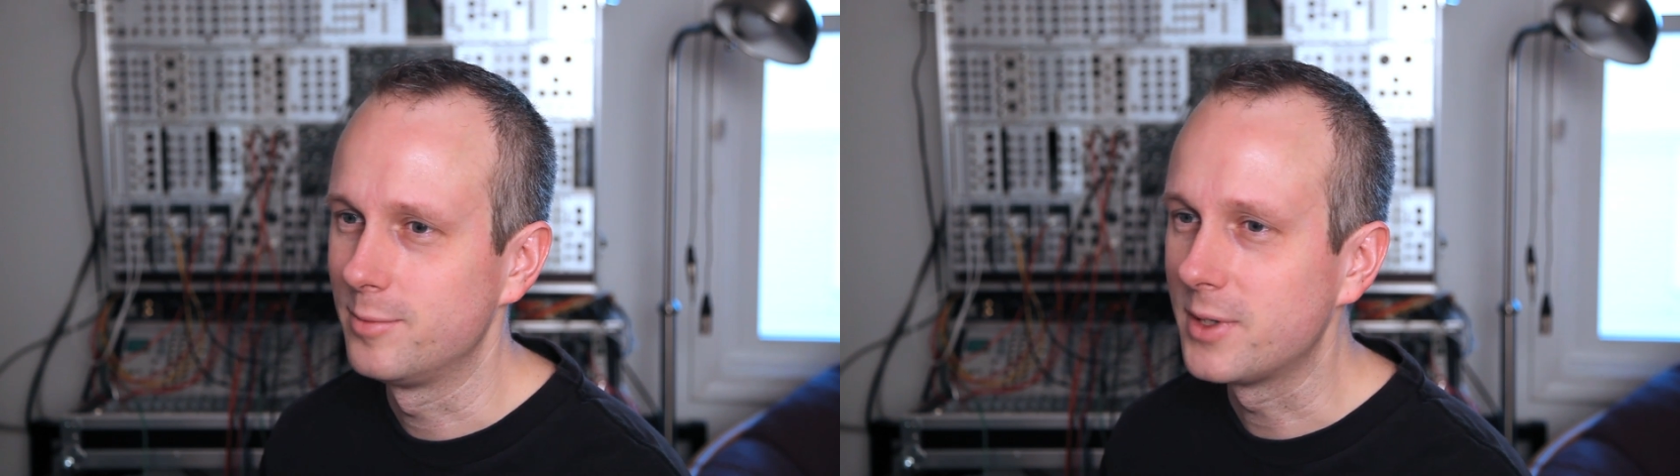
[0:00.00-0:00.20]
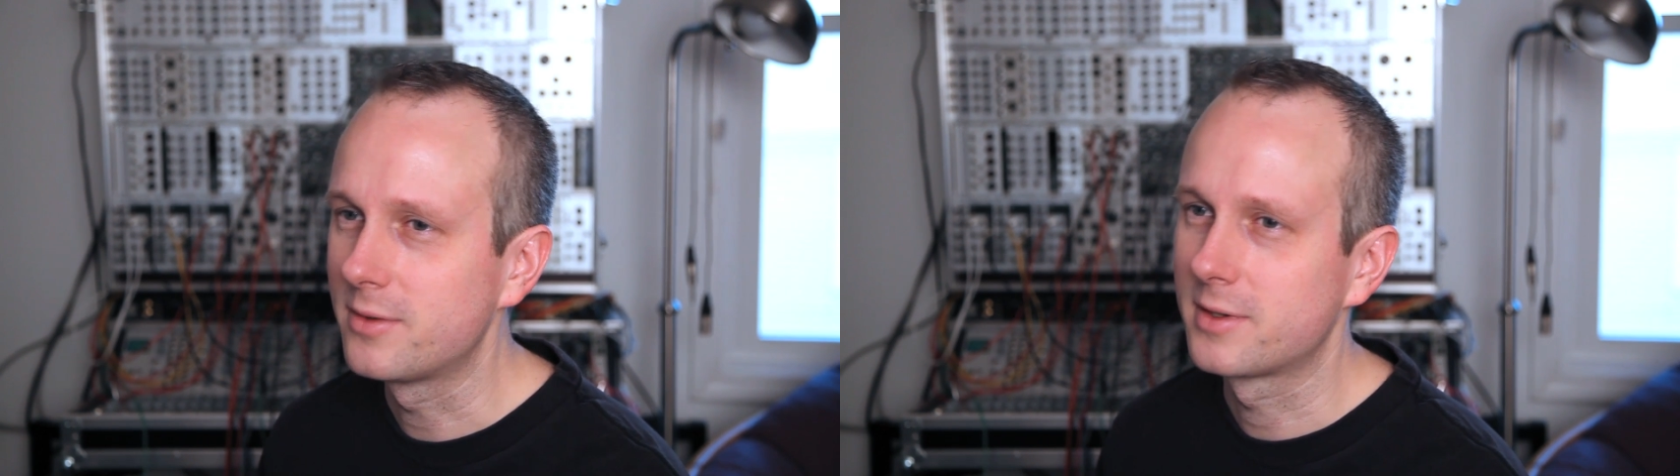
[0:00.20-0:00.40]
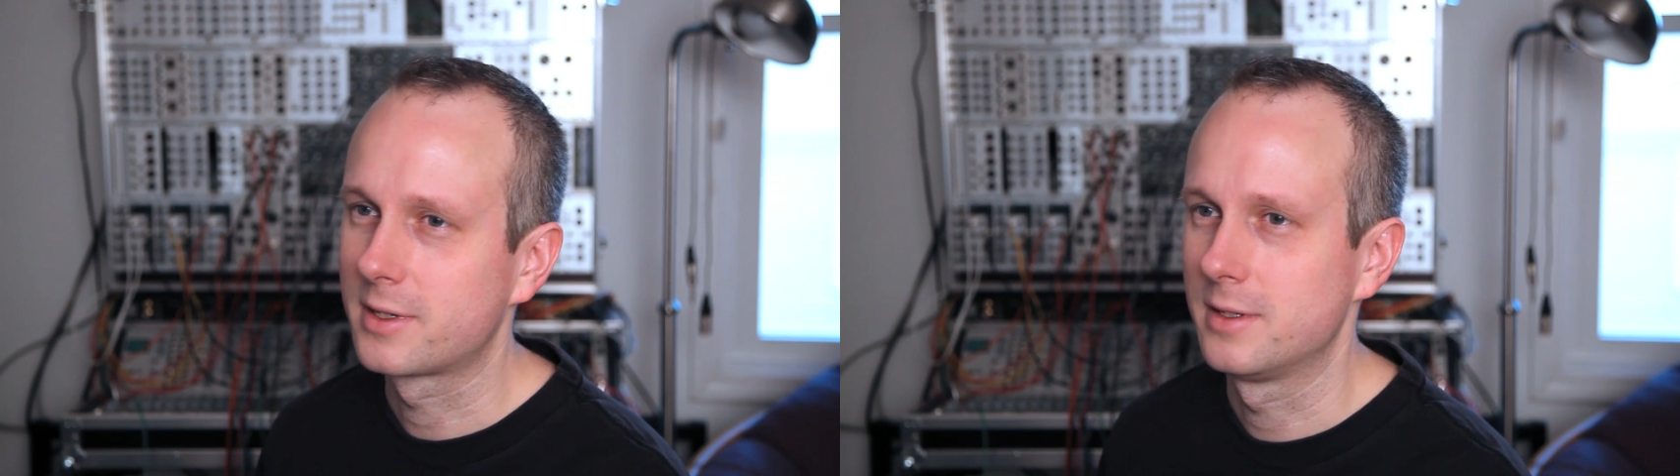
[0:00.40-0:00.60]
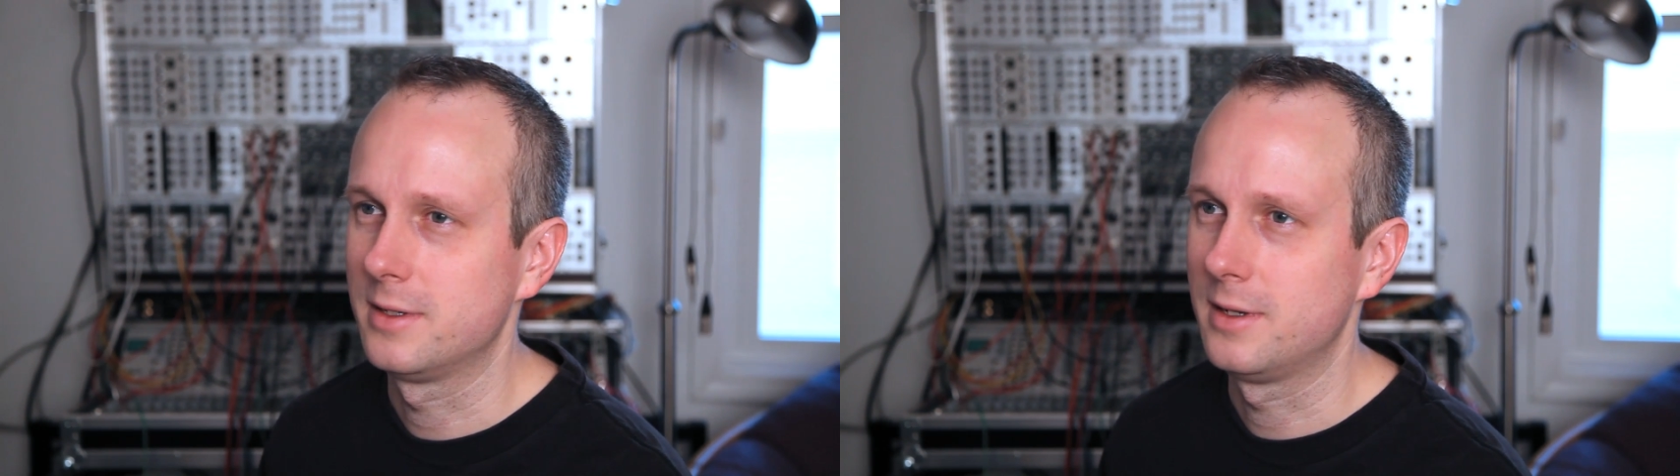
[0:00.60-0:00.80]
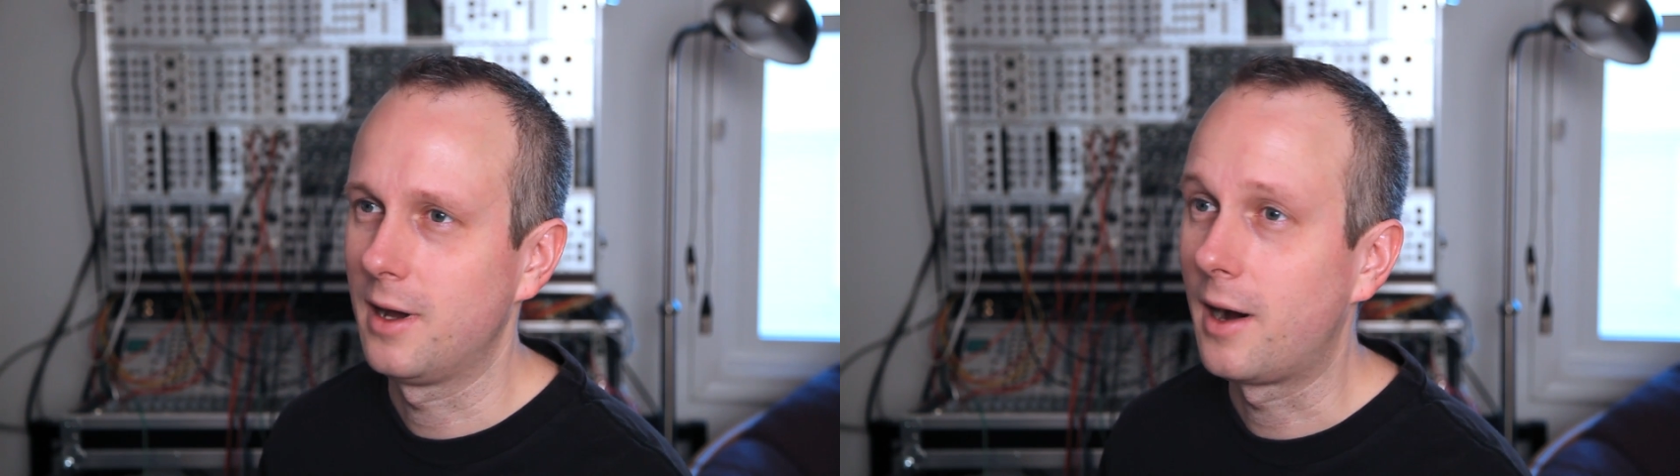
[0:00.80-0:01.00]
music
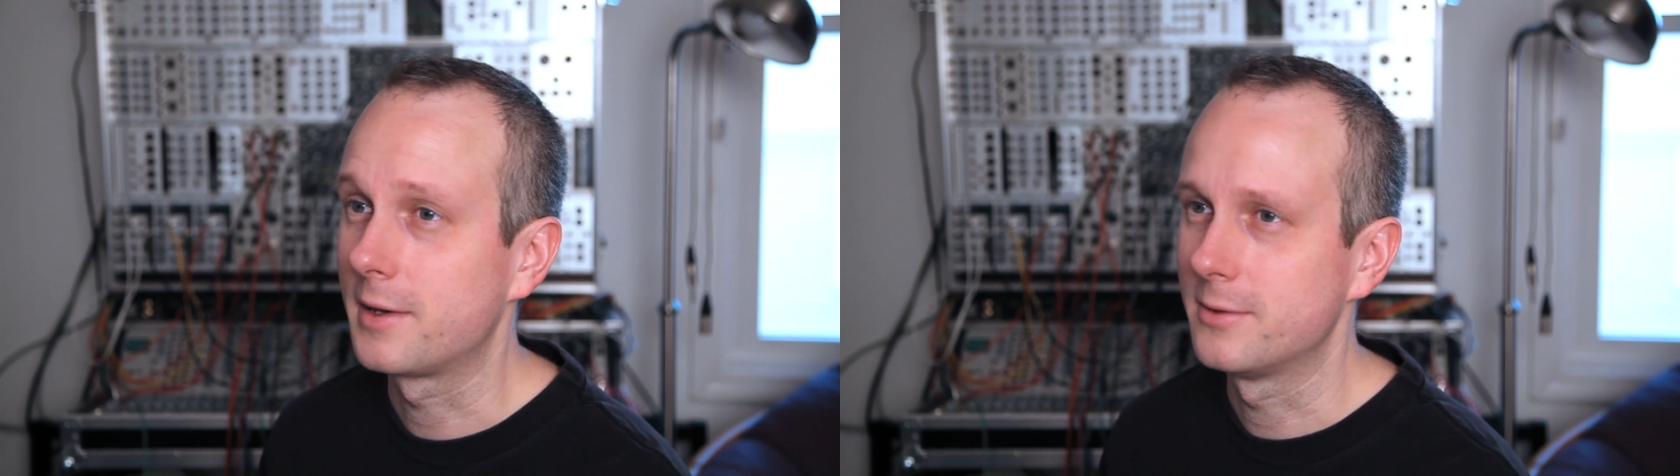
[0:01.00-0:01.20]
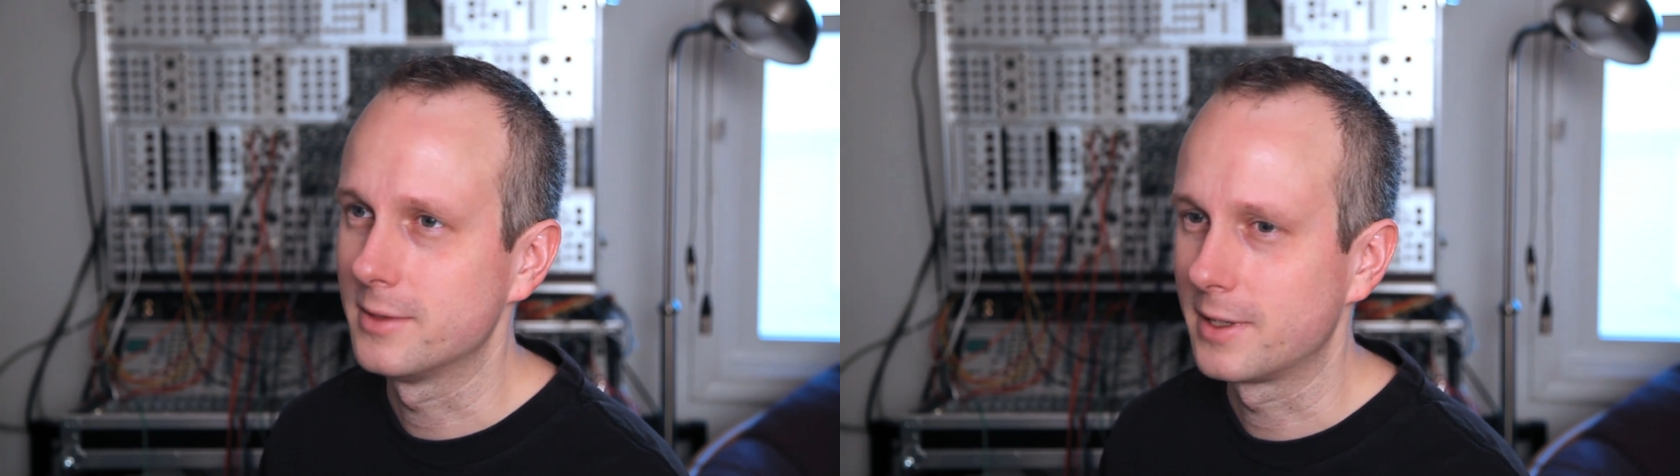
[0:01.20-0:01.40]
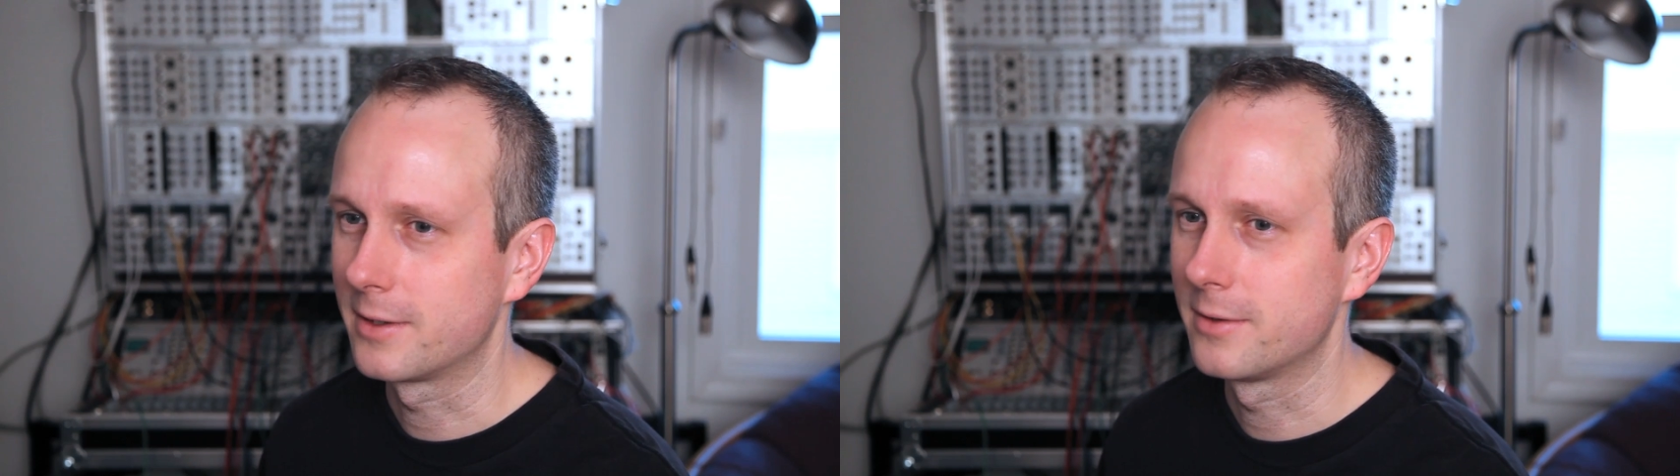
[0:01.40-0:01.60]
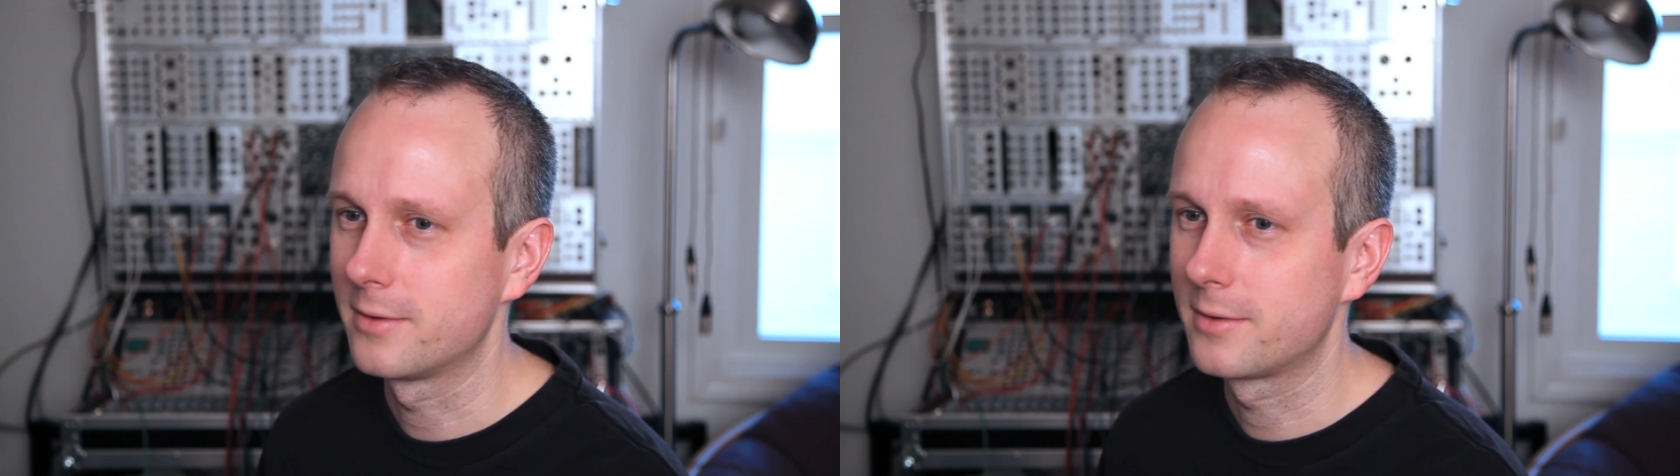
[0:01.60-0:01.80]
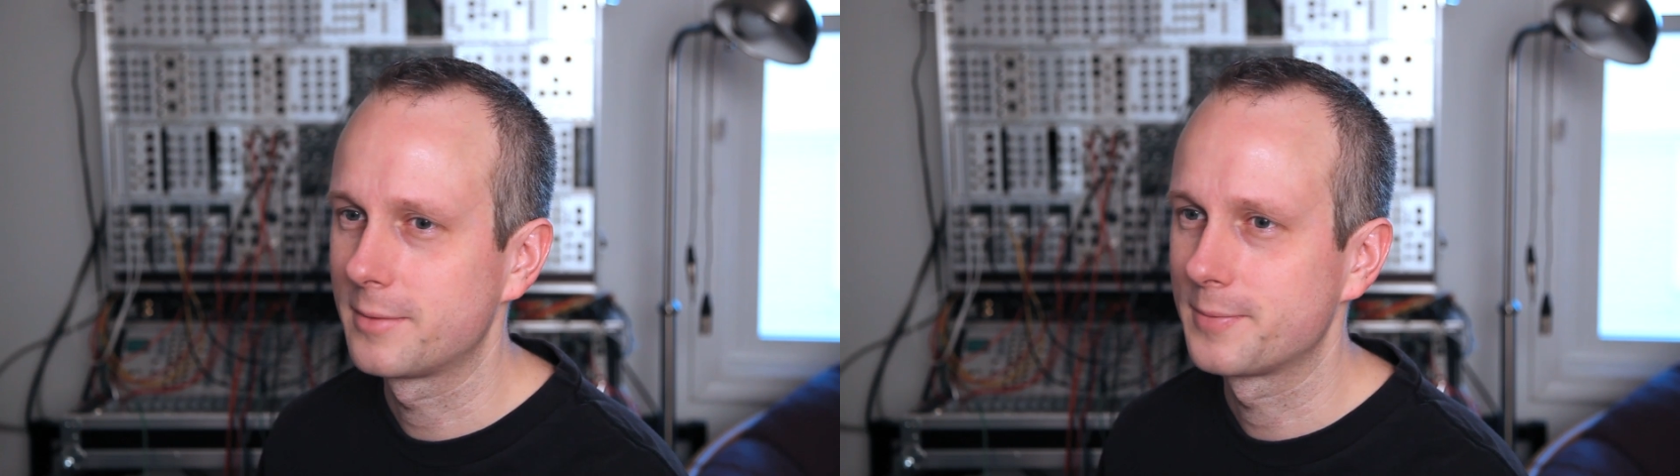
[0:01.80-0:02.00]
and audio
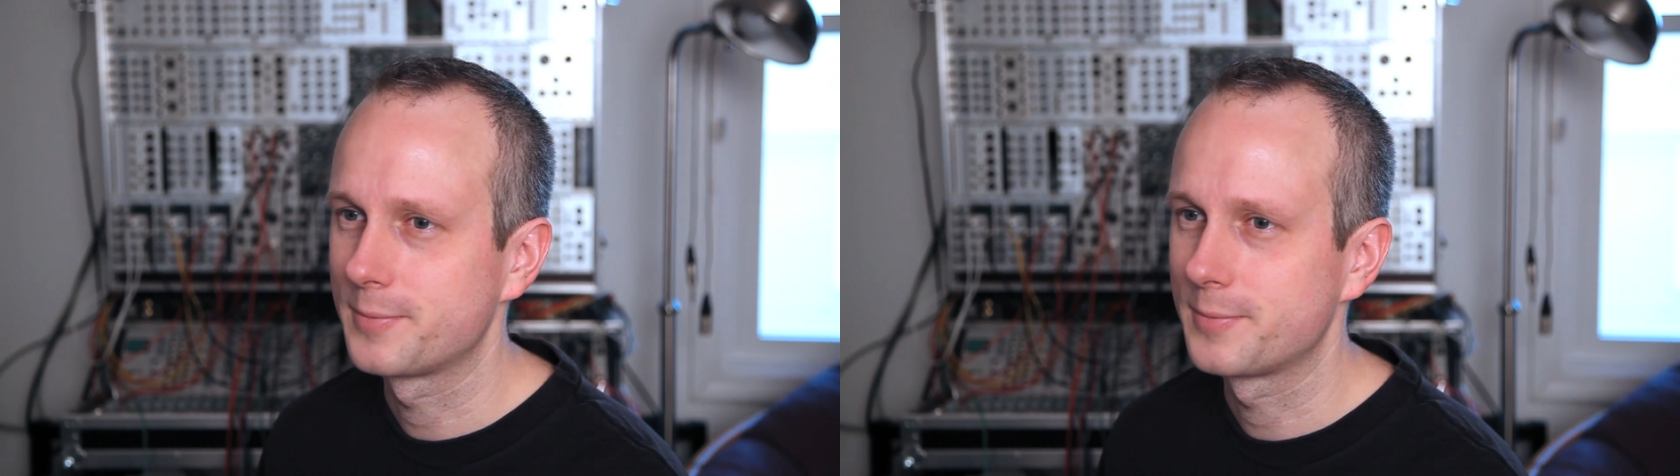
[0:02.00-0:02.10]
Legos.